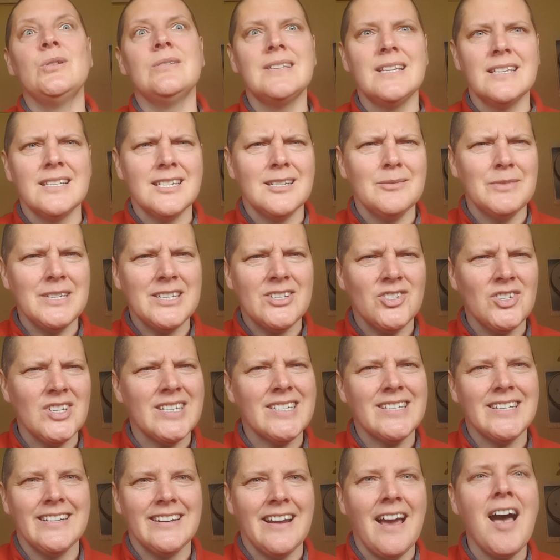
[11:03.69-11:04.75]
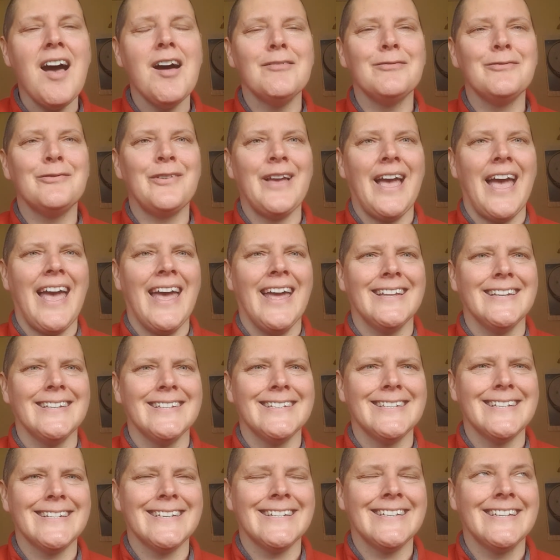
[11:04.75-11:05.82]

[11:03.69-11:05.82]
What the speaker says: system is just enough, and,